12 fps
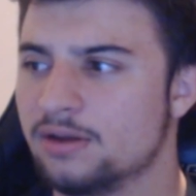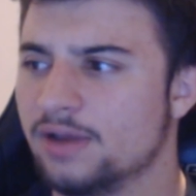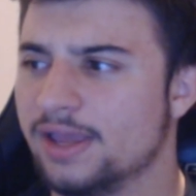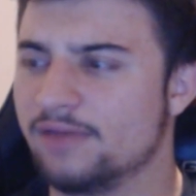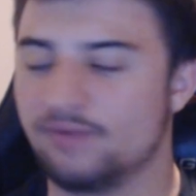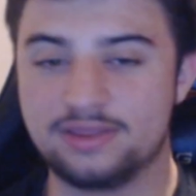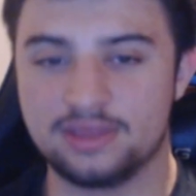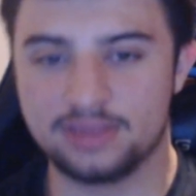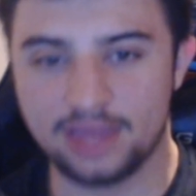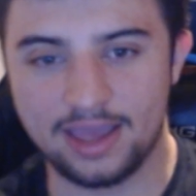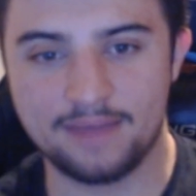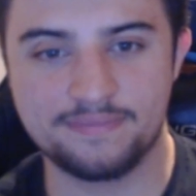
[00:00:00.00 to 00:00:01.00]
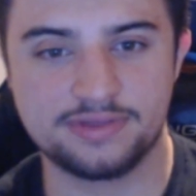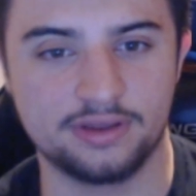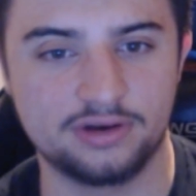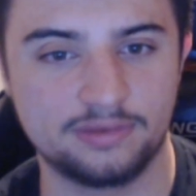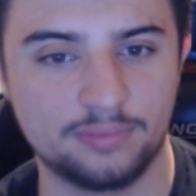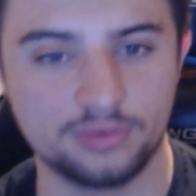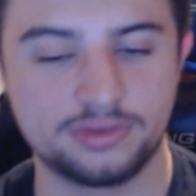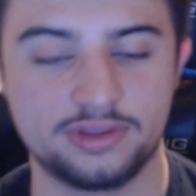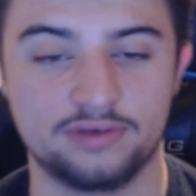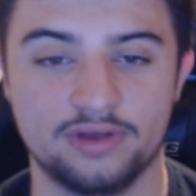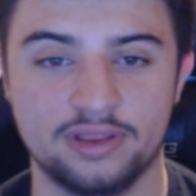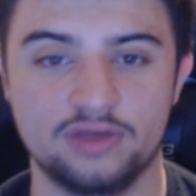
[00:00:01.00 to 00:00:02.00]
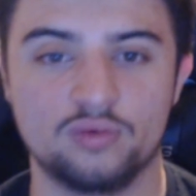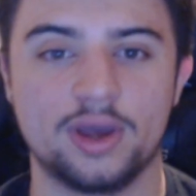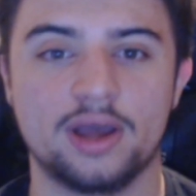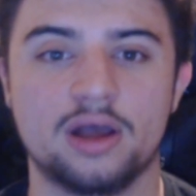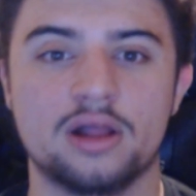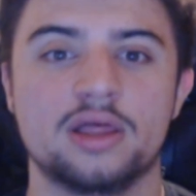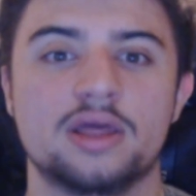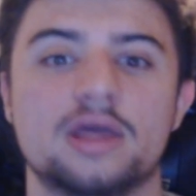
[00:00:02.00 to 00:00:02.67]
recent times, Thunderbolts did really well.